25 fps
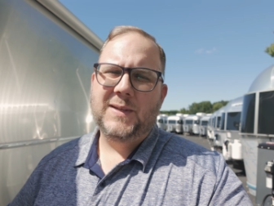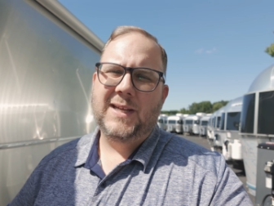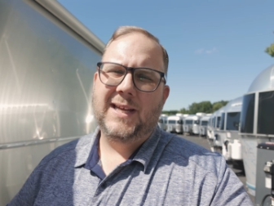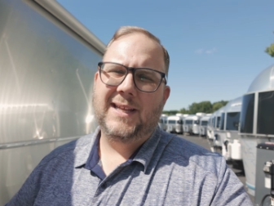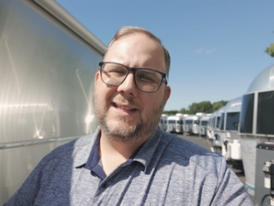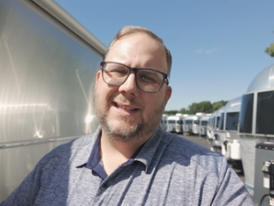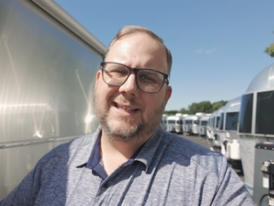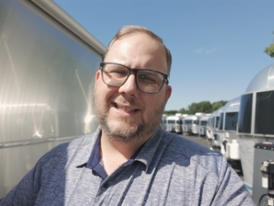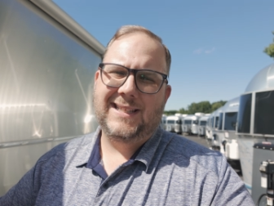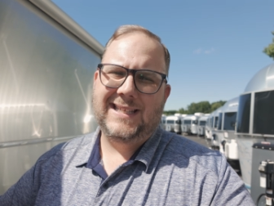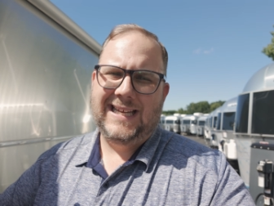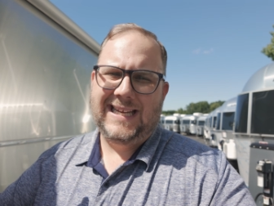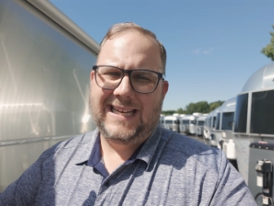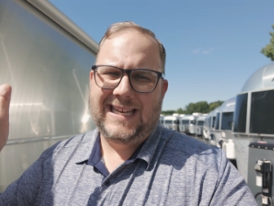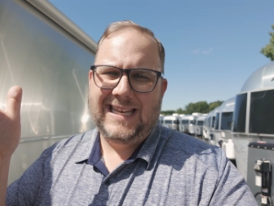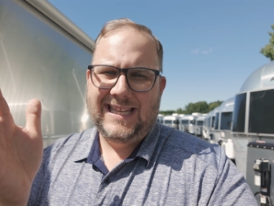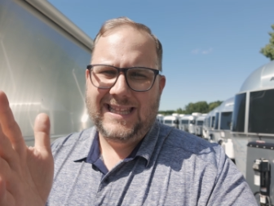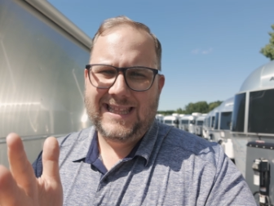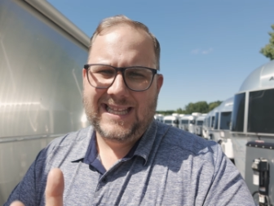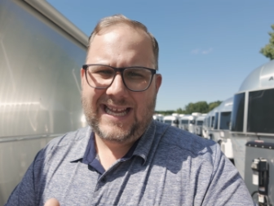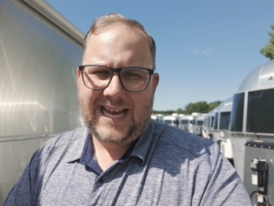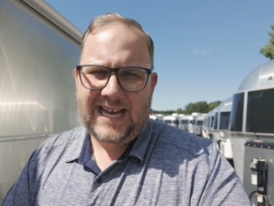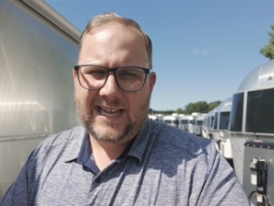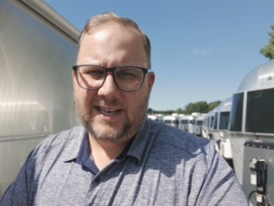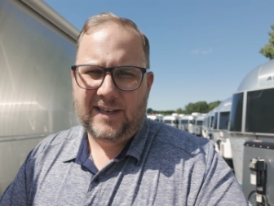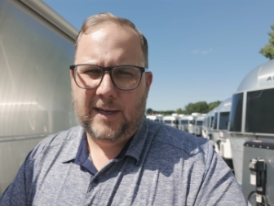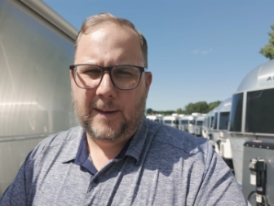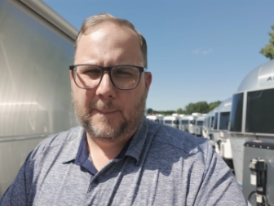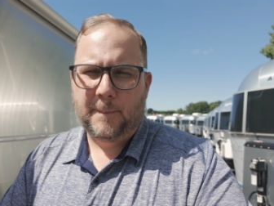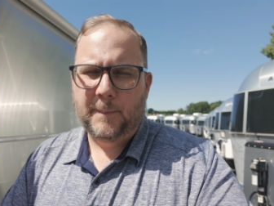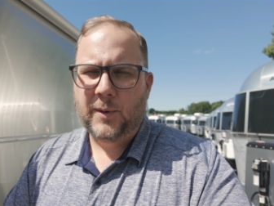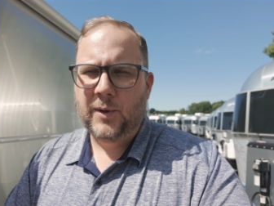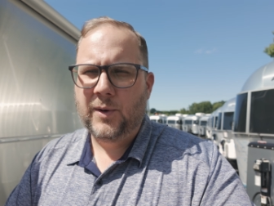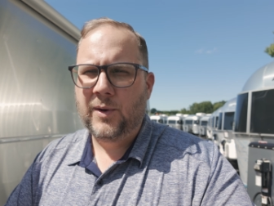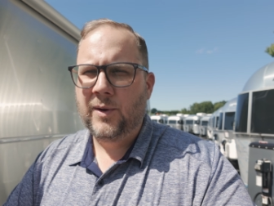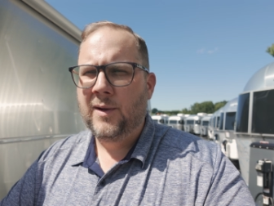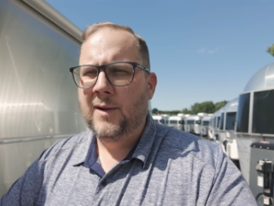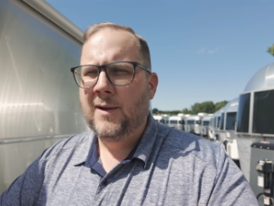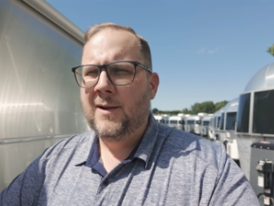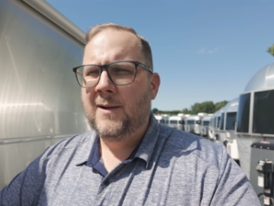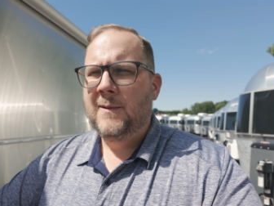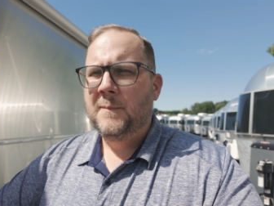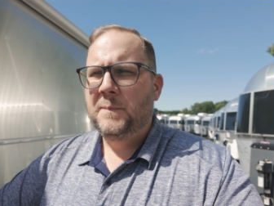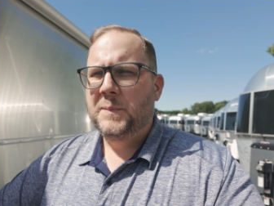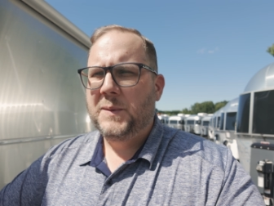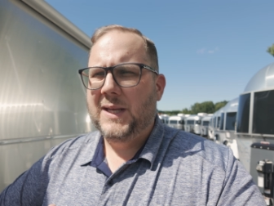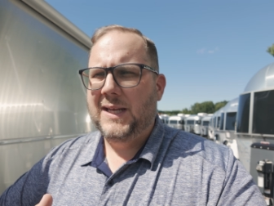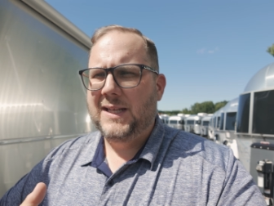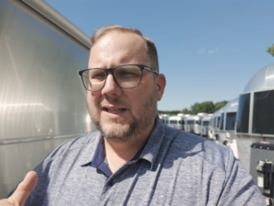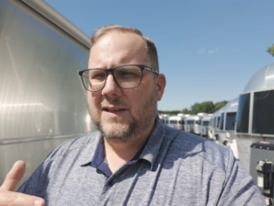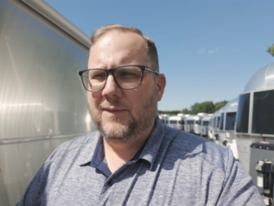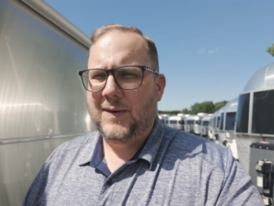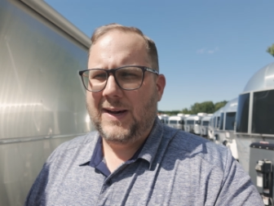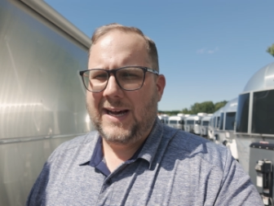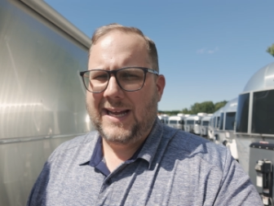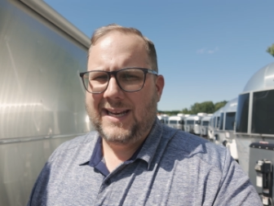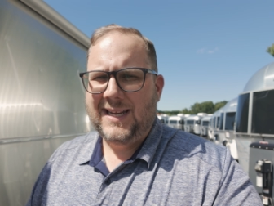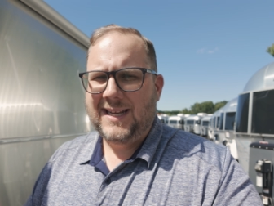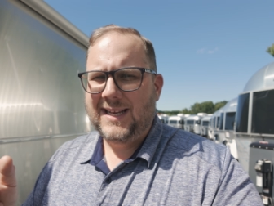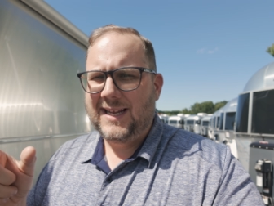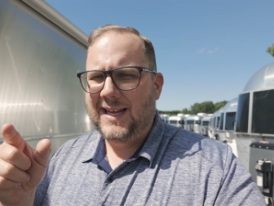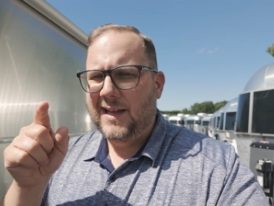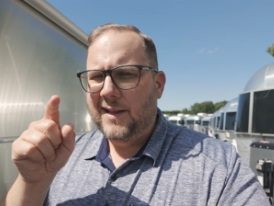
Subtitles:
and then taking that number and dividing it.